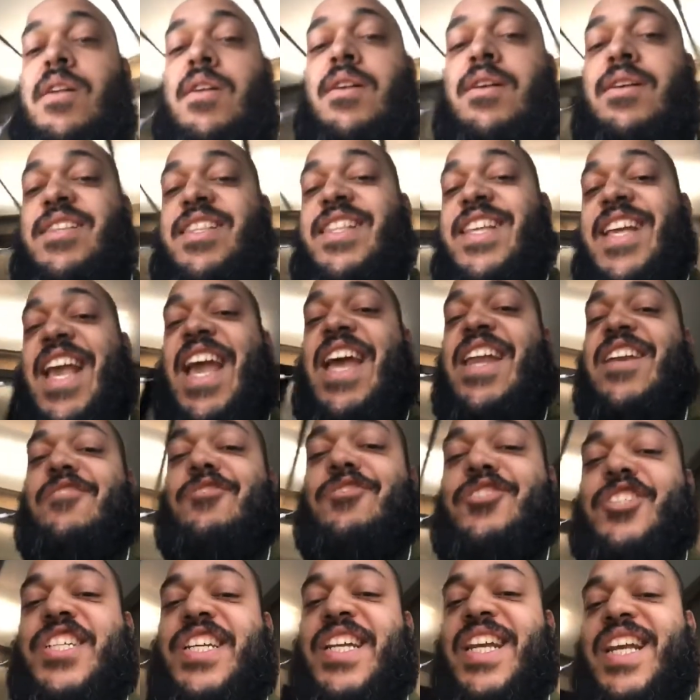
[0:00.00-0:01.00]
the
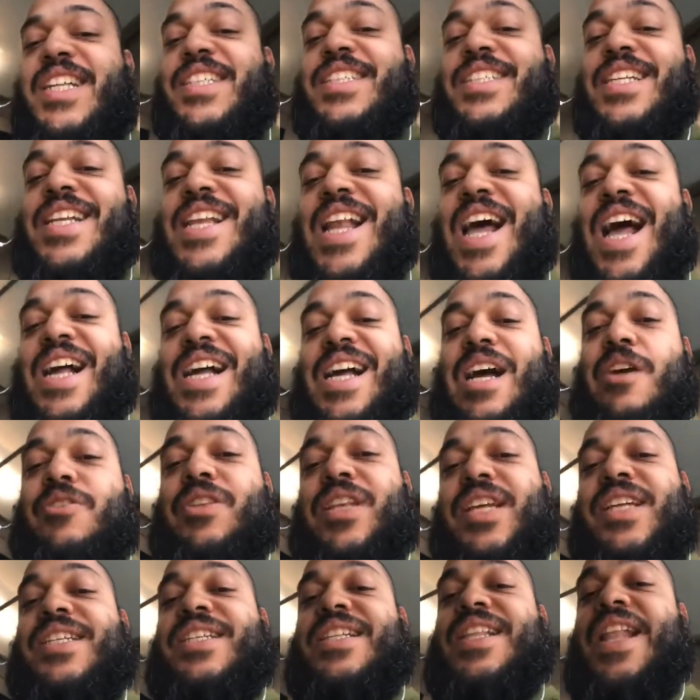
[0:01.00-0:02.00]
energy to knock out
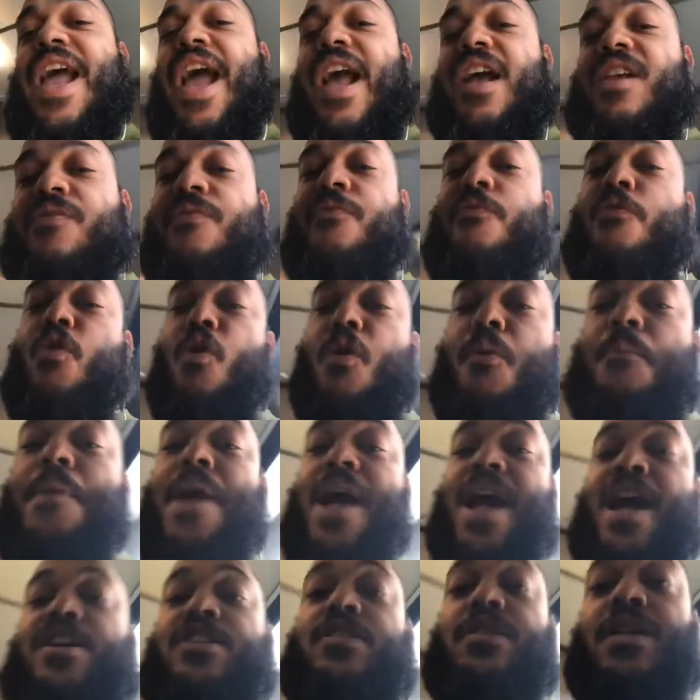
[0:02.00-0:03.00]
these next 4
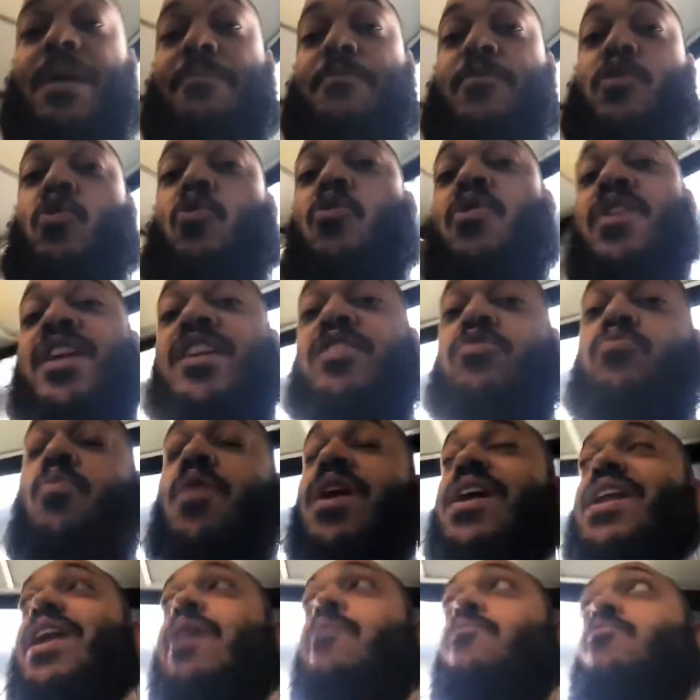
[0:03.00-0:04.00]
miles. I'm doing this while
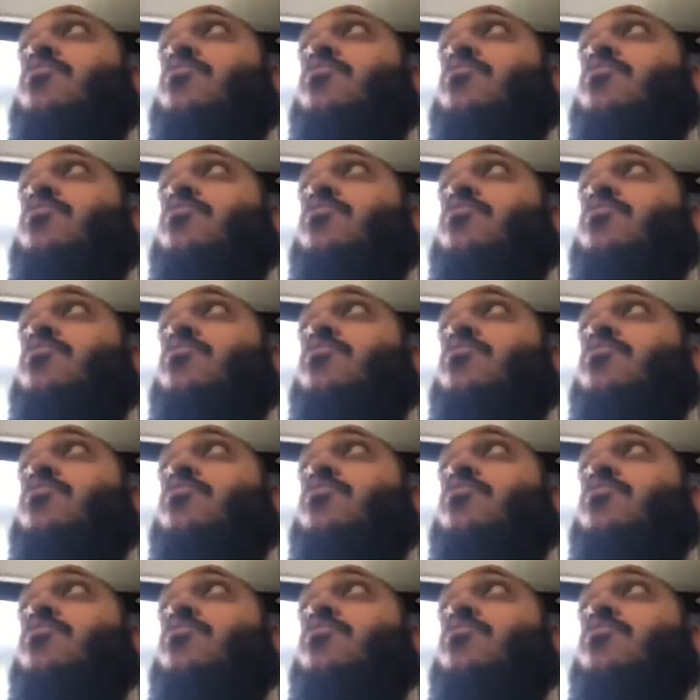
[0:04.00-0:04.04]
I'm